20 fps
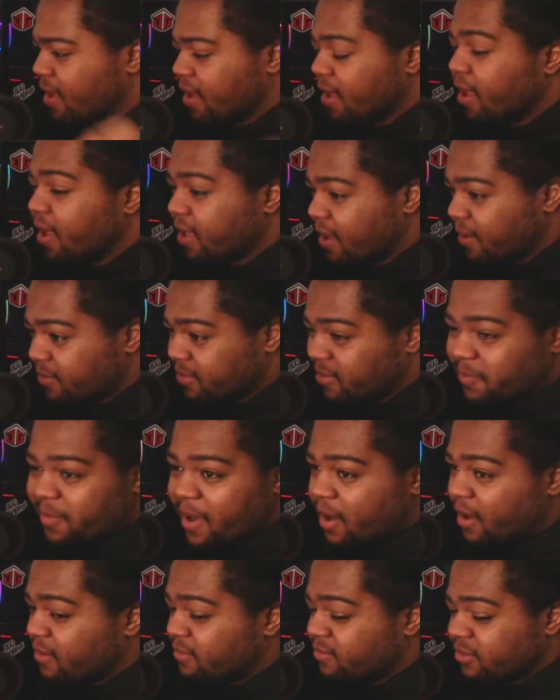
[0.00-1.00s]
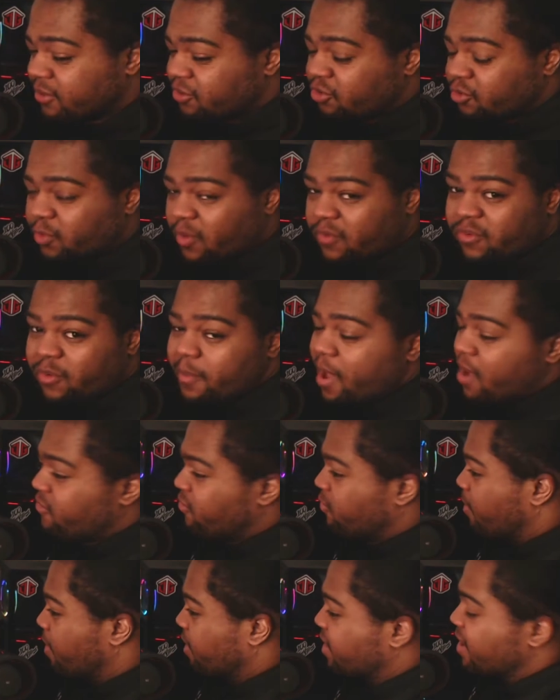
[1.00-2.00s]
again, with the power of this swivel
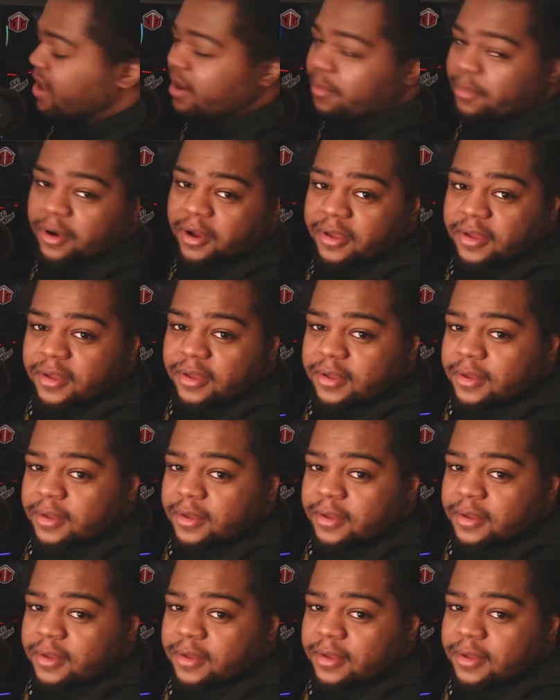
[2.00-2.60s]
mount for my camera.